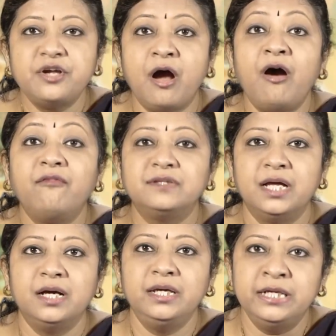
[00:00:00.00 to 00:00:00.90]
of
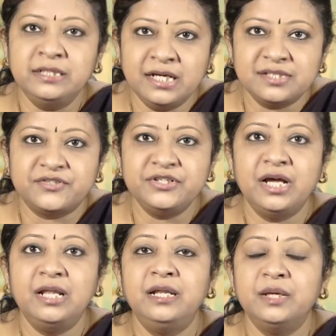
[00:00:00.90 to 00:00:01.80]
the
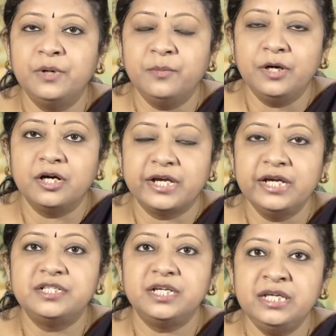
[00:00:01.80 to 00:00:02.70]
industrial labor
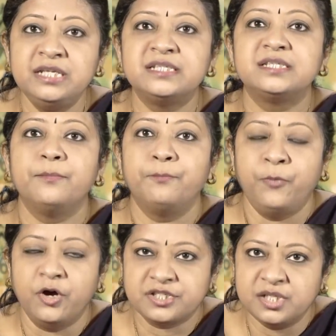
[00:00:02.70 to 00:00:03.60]
market is
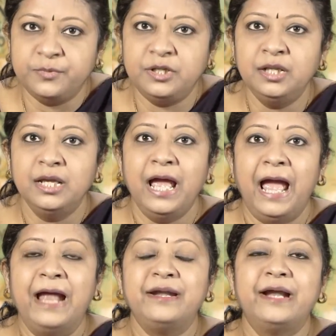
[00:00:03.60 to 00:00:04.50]
possible,
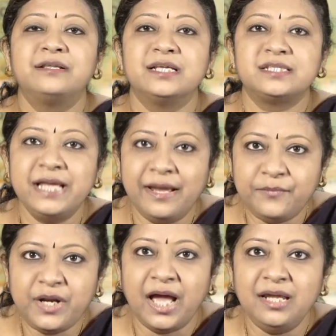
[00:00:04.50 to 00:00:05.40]
and at the same
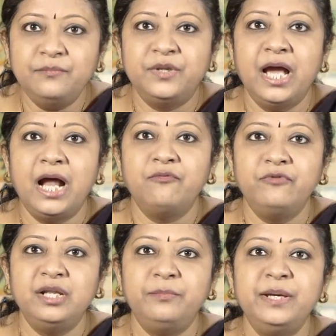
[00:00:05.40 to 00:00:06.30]
time there
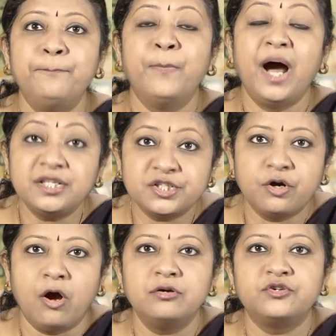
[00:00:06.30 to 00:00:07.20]
will be much
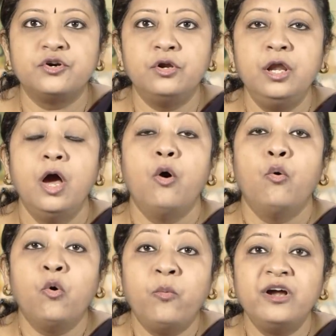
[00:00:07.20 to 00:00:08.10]
control
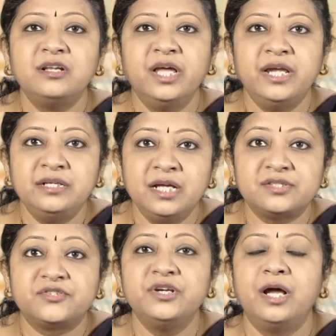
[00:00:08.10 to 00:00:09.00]
over the
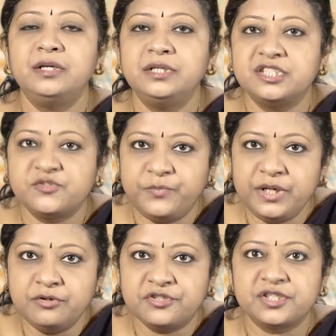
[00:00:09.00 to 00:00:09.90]
industrial
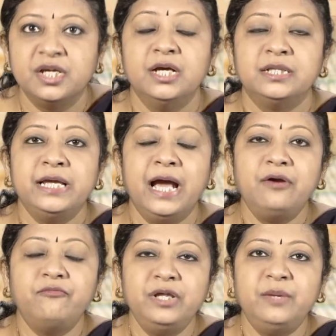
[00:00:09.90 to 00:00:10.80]
disputes.
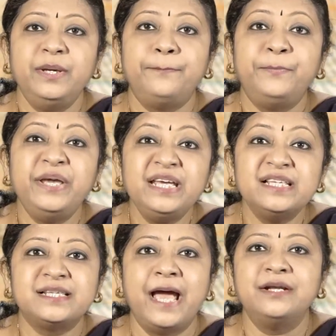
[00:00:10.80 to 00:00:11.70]
There will be
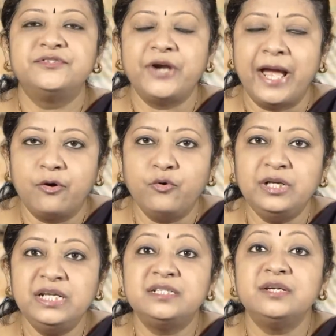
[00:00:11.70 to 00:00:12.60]
peace and
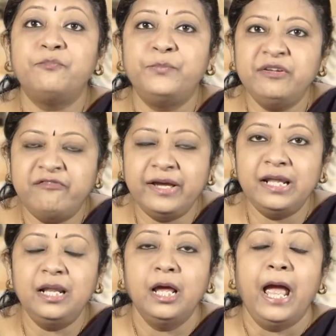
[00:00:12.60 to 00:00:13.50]
tranquility
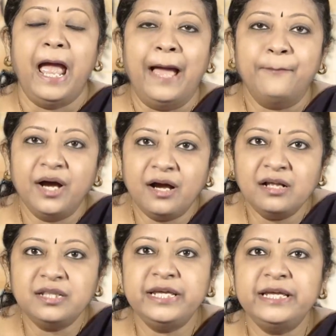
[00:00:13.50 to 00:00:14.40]
prevail
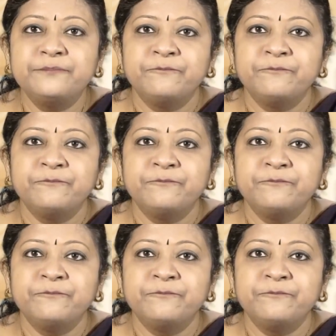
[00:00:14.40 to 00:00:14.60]
among the